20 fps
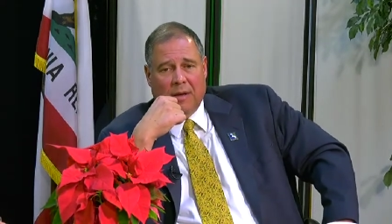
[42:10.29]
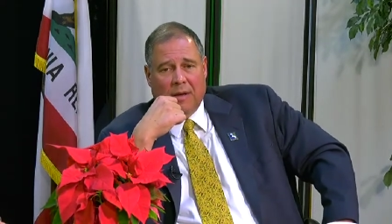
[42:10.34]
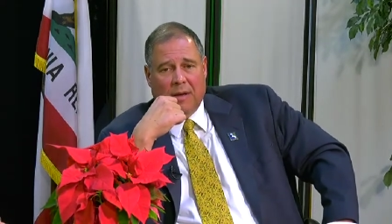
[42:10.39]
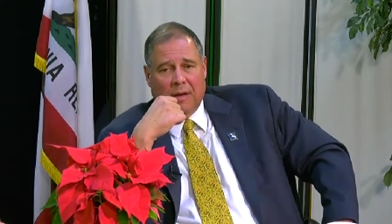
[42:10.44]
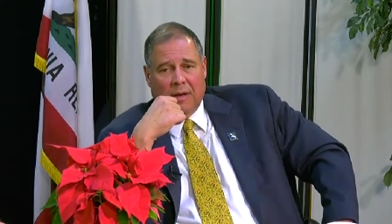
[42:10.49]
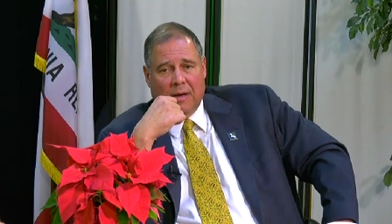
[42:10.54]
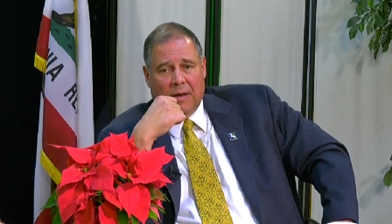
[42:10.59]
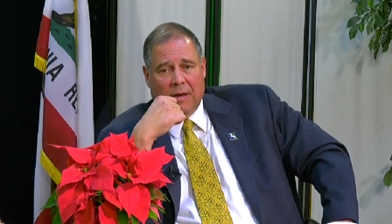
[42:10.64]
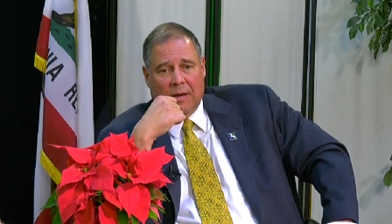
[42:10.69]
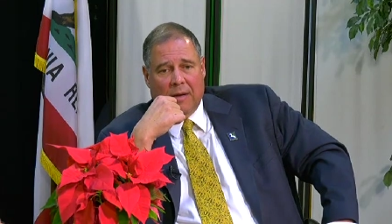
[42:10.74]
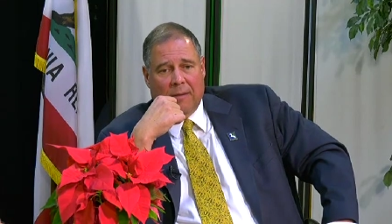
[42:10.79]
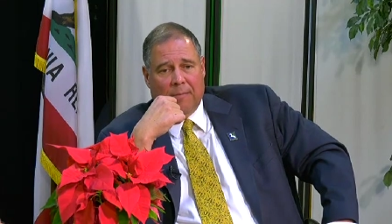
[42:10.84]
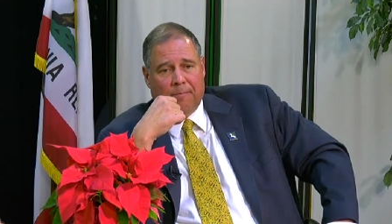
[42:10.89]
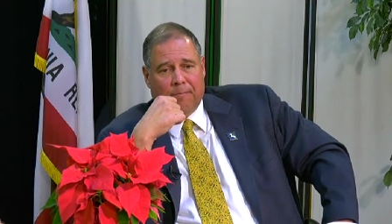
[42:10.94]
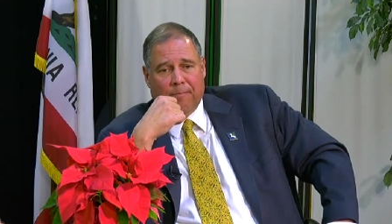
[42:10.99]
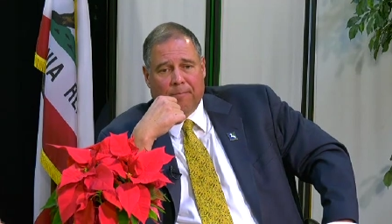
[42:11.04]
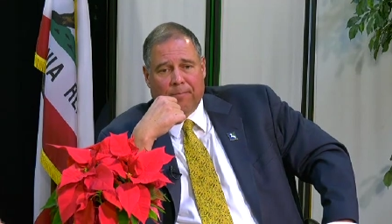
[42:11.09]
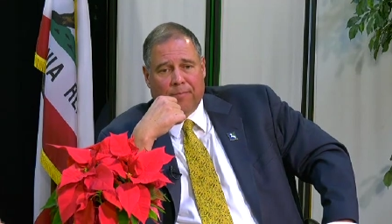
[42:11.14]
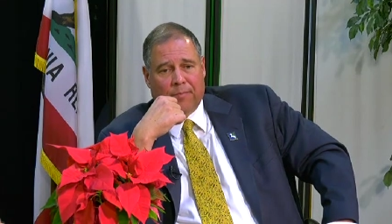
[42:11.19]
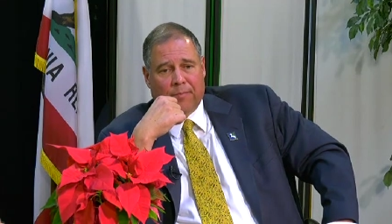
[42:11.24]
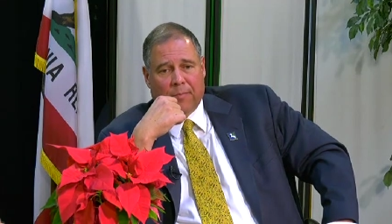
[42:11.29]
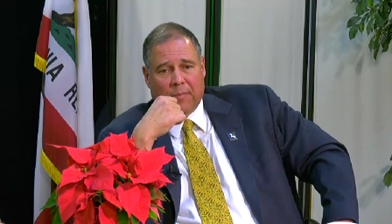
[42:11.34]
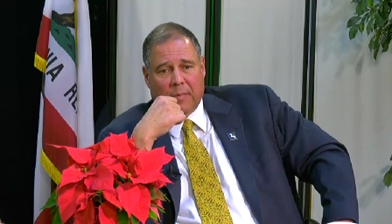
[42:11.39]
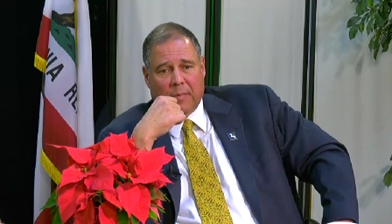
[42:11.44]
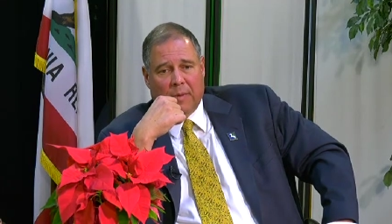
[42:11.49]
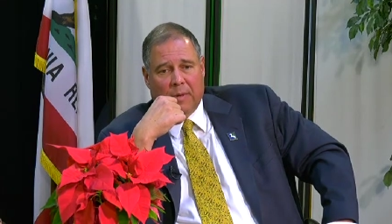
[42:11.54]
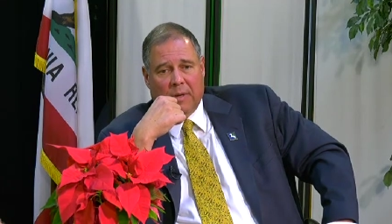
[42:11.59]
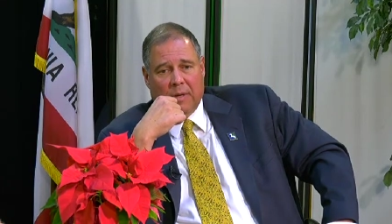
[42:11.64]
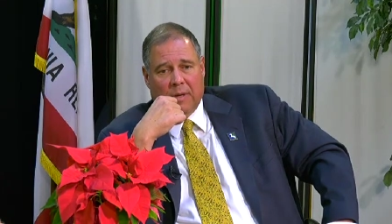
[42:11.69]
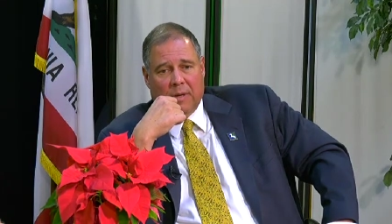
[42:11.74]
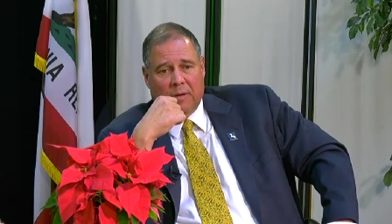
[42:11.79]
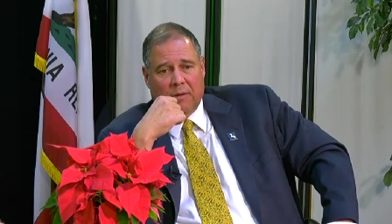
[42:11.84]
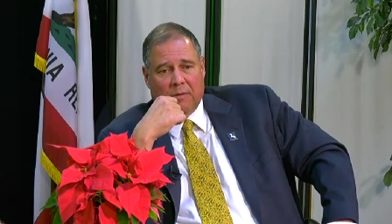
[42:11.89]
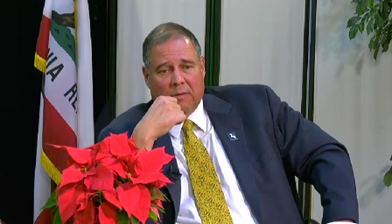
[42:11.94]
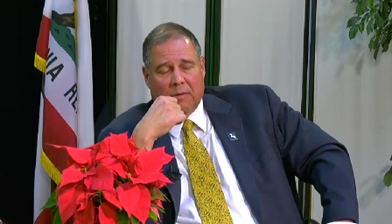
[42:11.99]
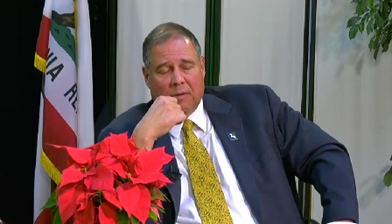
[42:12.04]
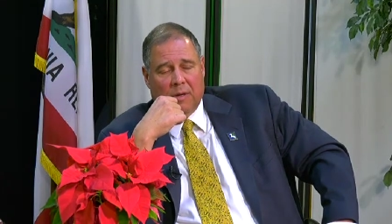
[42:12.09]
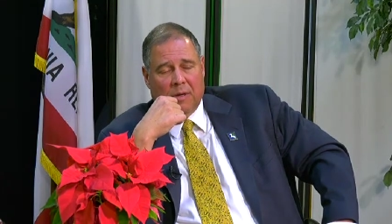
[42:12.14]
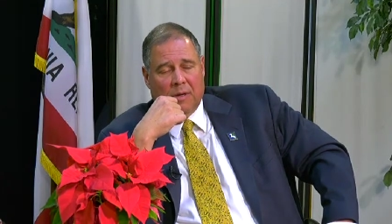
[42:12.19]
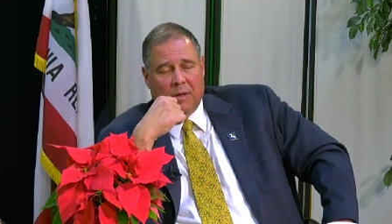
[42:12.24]
Um, you
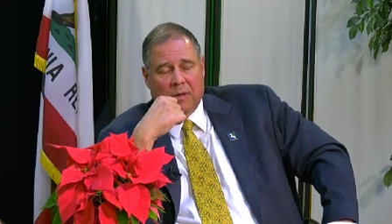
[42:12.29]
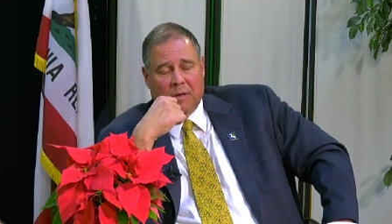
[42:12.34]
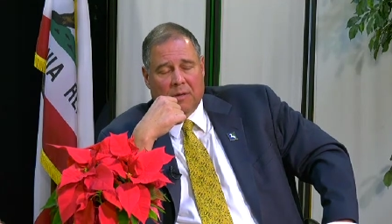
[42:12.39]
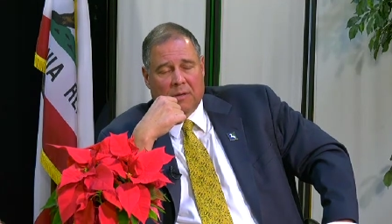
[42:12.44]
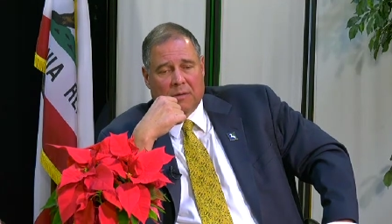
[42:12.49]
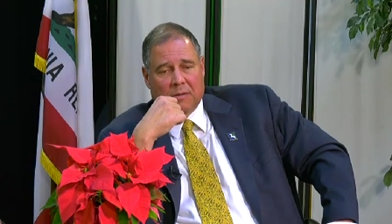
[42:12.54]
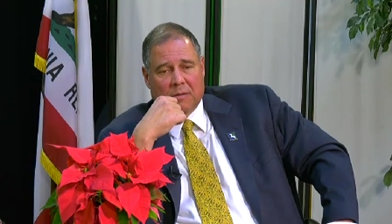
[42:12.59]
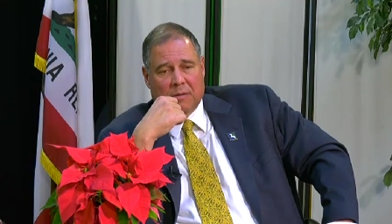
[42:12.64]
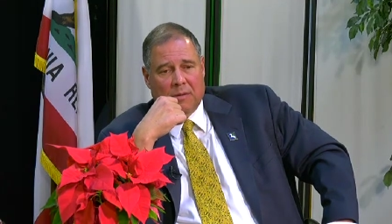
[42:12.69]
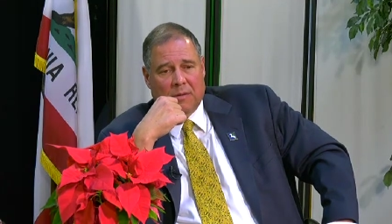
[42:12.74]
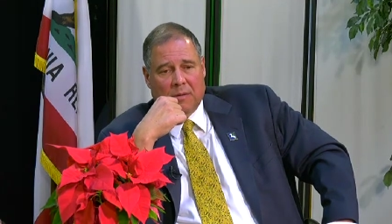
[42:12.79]
know, uh,